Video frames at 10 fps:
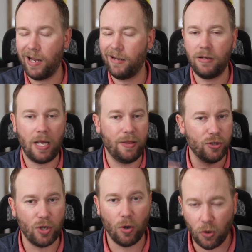And
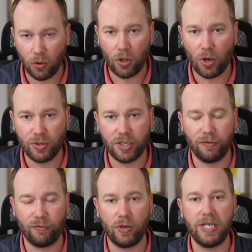there's a whole host
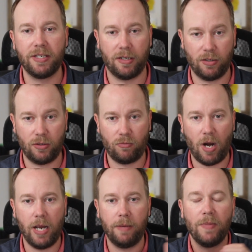of reasons,
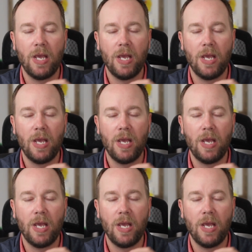right?